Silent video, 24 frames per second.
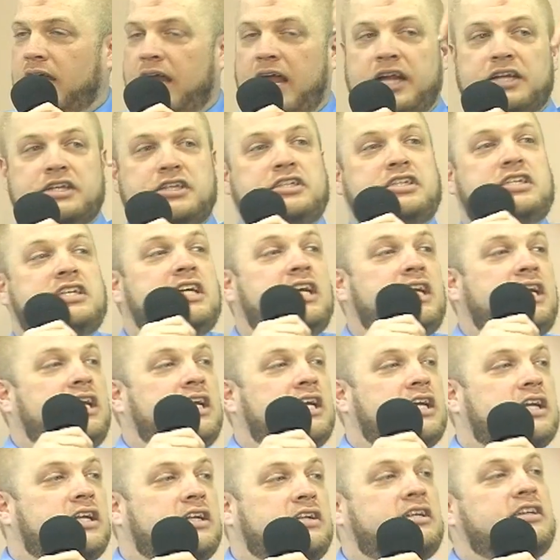And
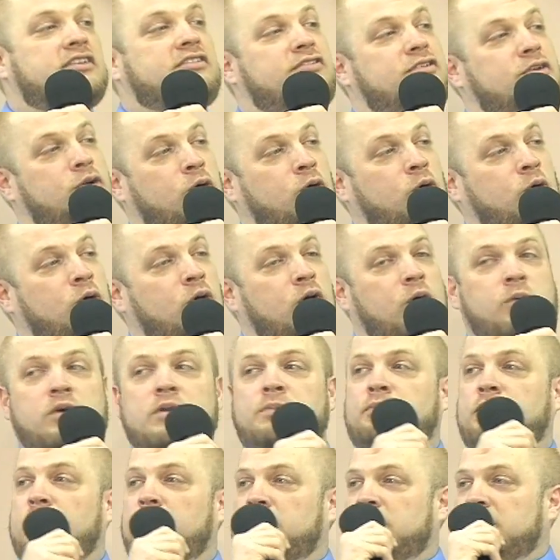she did suhoor
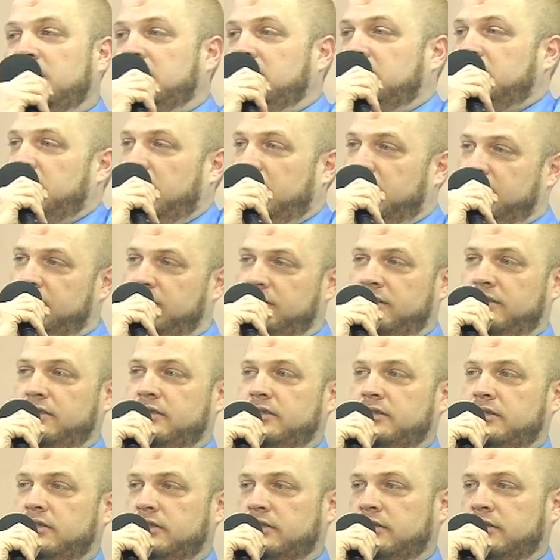with protein shakes.